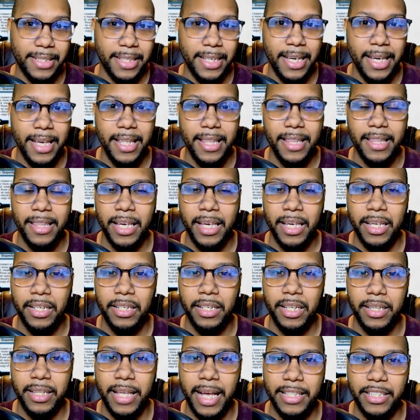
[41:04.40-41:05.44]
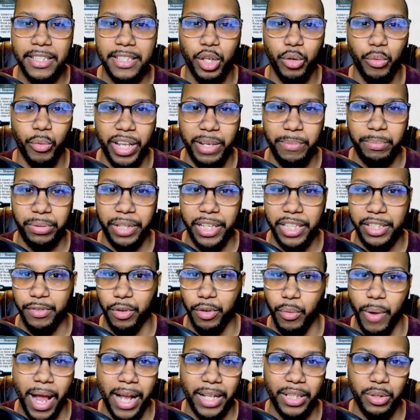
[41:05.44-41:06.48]
then that's a great place for
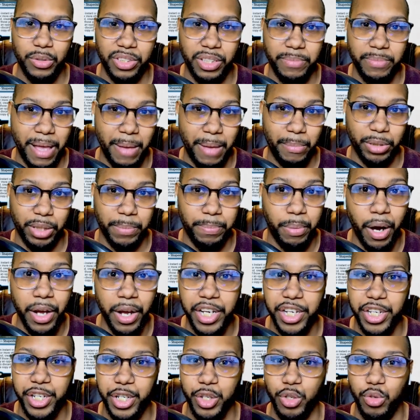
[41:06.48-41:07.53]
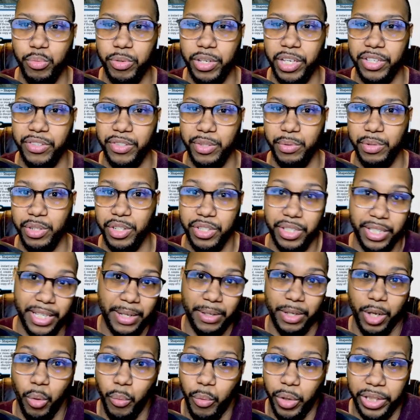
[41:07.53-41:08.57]
Rakdos to be able to punish you because you just
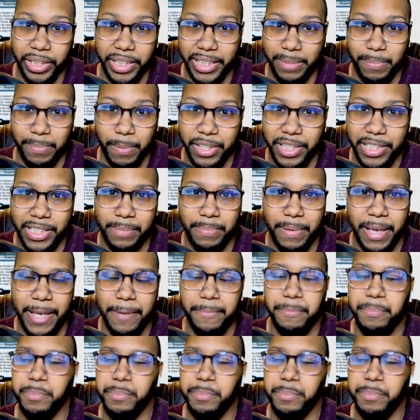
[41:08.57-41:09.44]
don't really get to participate.